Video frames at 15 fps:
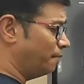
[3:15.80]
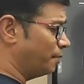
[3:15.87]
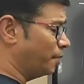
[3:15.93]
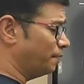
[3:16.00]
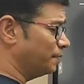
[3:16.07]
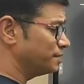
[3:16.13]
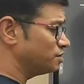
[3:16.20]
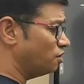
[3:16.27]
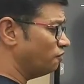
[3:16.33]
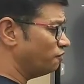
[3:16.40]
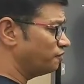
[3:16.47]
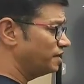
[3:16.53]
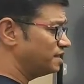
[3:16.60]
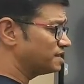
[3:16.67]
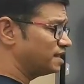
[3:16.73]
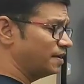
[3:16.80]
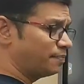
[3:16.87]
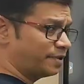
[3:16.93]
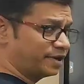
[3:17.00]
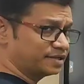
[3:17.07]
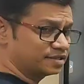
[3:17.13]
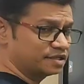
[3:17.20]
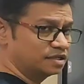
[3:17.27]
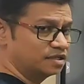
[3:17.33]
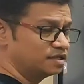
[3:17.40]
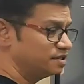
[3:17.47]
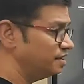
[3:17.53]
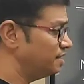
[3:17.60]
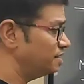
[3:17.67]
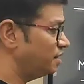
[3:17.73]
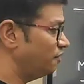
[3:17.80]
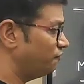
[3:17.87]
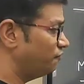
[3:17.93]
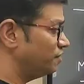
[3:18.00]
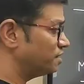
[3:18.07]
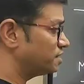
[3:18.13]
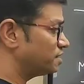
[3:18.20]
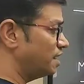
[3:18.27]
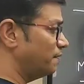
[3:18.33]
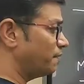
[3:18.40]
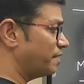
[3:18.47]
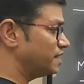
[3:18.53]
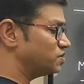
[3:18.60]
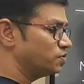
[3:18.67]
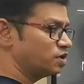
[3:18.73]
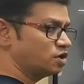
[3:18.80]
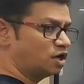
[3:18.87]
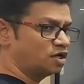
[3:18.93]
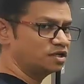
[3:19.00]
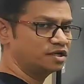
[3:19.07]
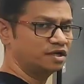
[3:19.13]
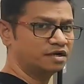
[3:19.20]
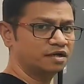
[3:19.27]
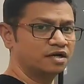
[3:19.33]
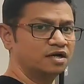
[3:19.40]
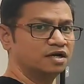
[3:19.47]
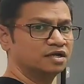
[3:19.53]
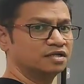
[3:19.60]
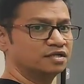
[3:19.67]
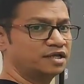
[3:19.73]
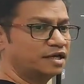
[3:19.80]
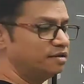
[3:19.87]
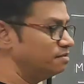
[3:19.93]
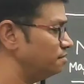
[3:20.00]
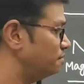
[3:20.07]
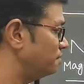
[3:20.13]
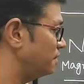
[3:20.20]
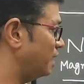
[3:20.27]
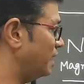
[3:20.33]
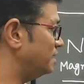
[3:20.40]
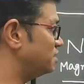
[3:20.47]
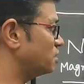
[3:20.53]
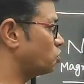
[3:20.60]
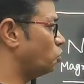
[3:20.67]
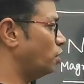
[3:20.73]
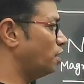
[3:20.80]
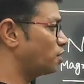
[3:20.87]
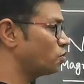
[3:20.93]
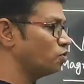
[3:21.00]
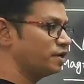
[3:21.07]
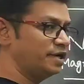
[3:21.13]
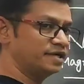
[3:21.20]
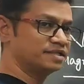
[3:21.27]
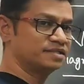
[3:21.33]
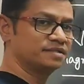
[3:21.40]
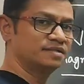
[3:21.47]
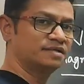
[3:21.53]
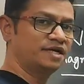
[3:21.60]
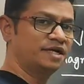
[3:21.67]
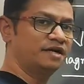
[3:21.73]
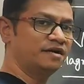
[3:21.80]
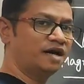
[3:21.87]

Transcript: Purpose of these slip rings, if these slip rings were not there, then as the coil rotates,